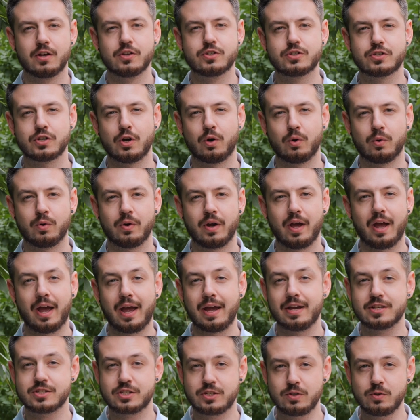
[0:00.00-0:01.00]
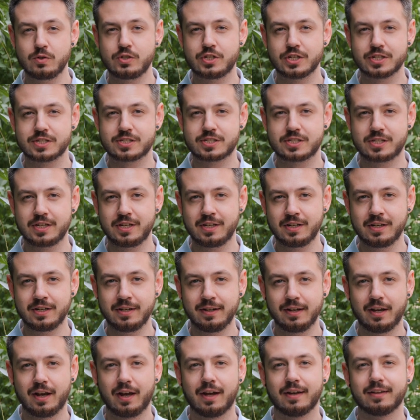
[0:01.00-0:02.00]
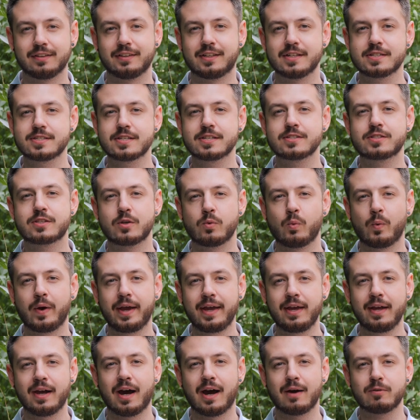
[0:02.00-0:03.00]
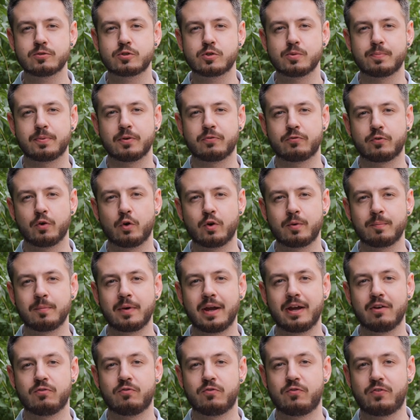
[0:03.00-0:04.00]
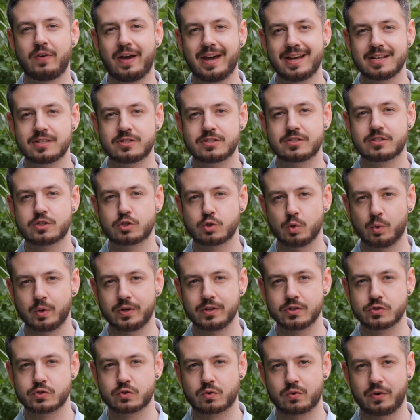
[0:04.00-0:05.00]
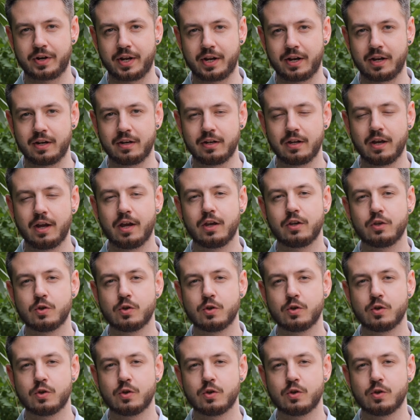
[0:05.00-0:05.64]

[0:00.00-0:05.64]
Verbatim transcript: So, as you just seen, this is the way how to perform a fast soil screening